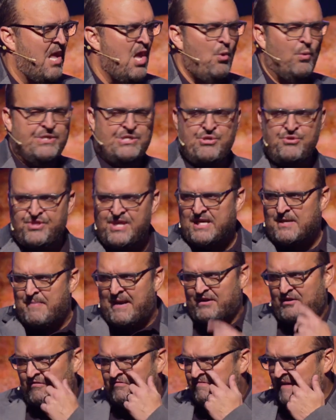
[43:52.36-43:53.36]
When you think
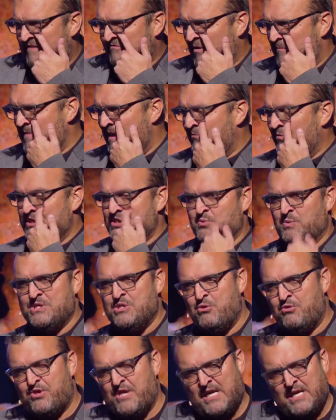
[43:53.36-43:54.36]
about your favorite memories, when
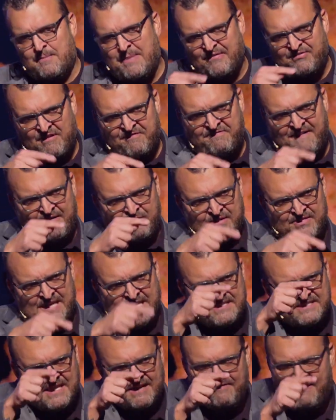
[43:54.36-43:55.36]
you think about the favorite
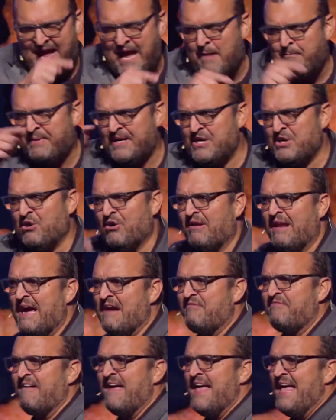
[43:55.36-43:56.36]
things that have happened in your
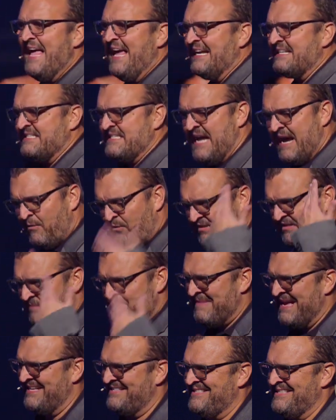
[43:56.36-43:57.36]
life, it's not with the
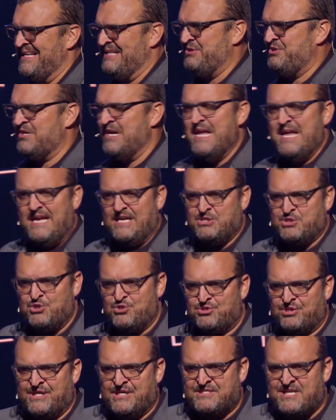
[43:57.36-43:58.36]
message. It's
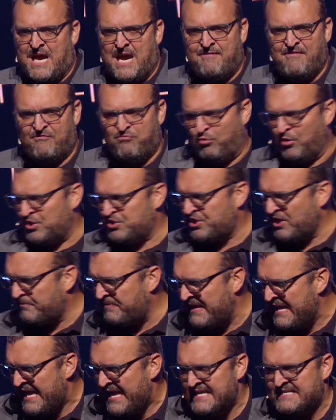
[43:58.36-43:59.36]
usually a time of
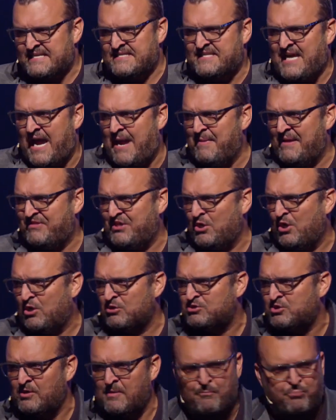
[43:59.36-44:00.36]
worship, it's a time at the
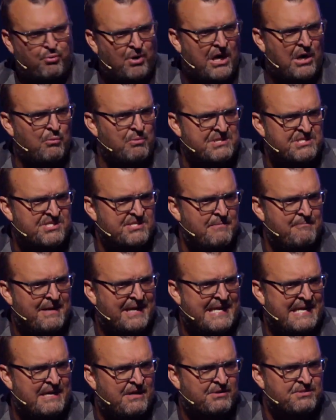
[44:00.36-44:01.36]
altar and prayer with
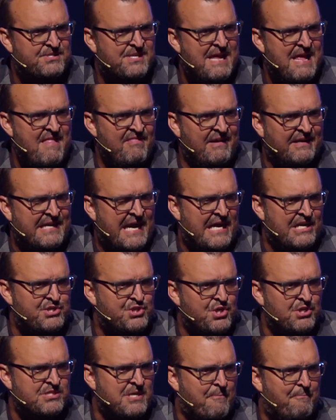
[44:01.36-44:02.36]
somebody else that God
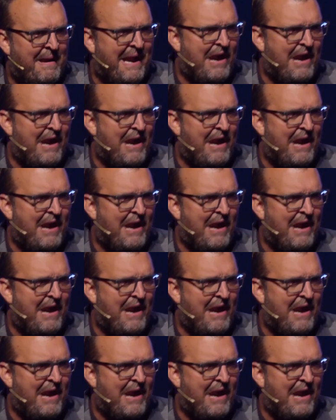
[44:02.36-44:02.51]
shows up